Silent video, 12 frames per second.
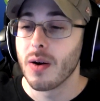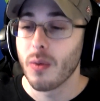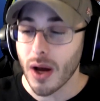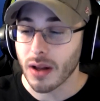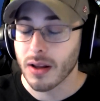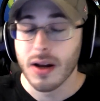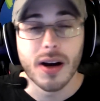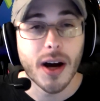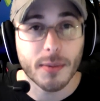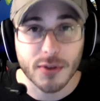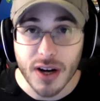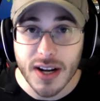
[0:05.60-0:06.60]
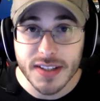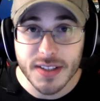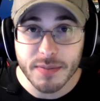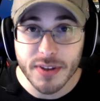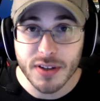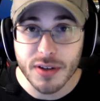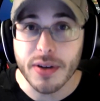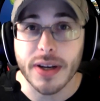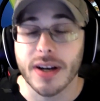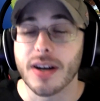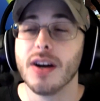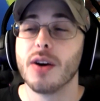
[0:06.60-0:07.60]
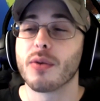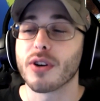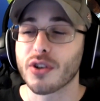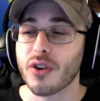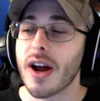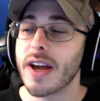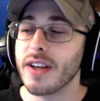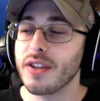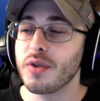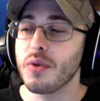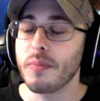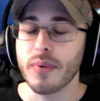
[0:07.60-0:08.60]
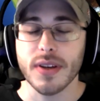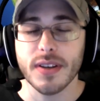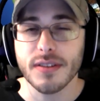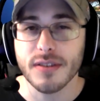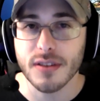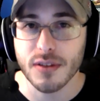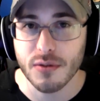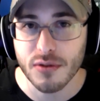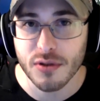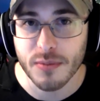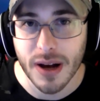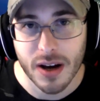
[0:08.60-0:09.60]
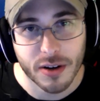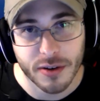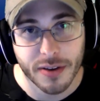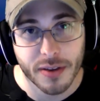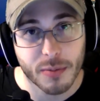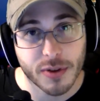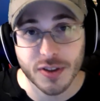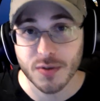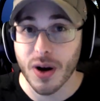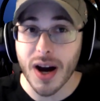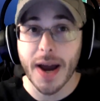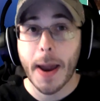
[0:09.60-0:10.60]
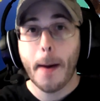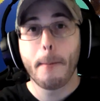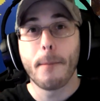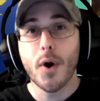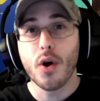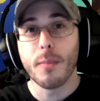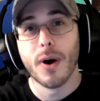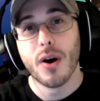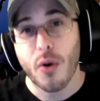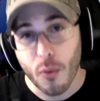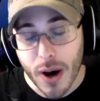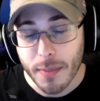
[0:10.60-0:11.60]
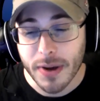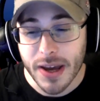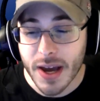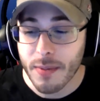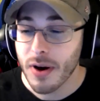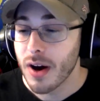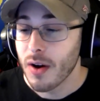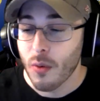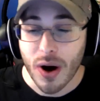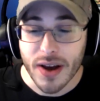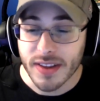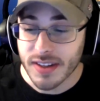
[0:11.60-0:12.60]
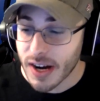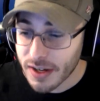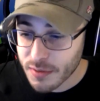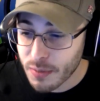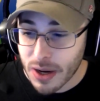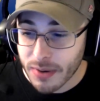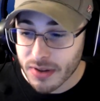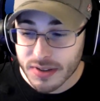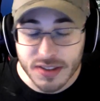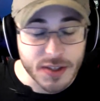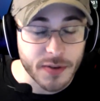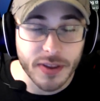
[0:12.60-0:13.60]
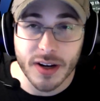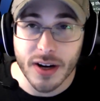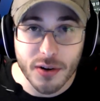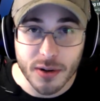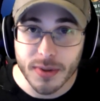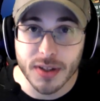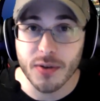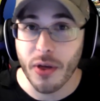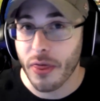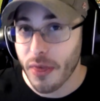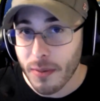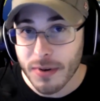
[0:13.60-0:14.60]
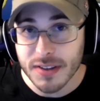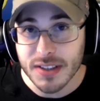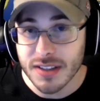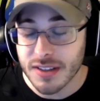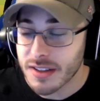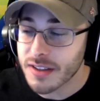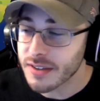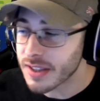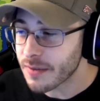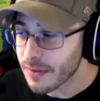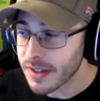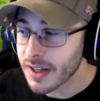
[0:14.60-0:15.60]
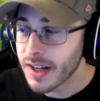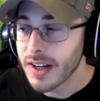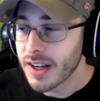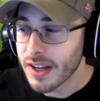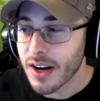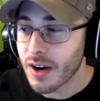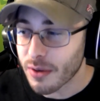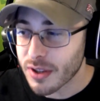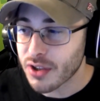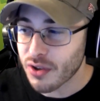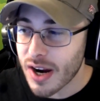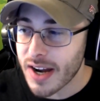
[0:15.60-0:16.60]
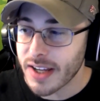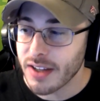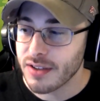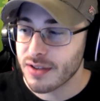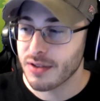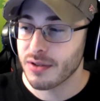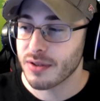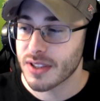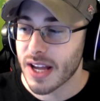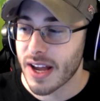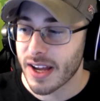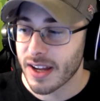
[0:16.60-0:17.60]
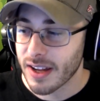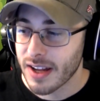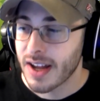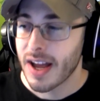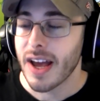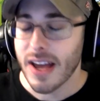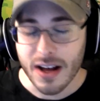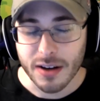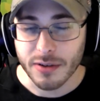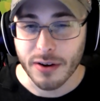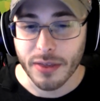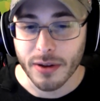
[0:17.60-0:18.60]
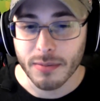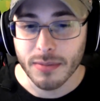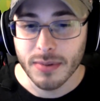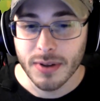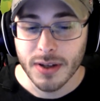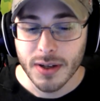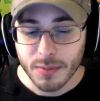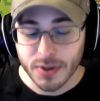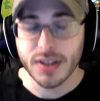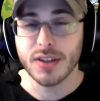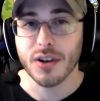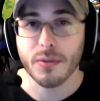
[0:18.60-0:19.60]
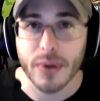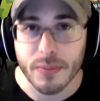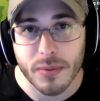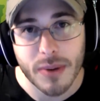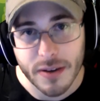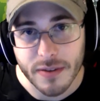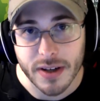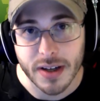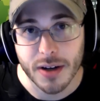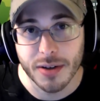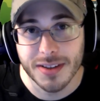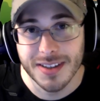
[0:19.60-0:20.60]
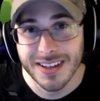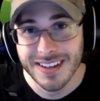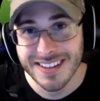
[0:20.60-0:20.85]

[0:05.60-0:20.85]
Well, I'm trying something new here. We're trying to appease the YouTube algorithm, which is why, boom, webcam, why the title probably looks different than I normally do. The thumbnail's gonna look a little different. You know, we're trying to say, hey algorithm, please show people my videos.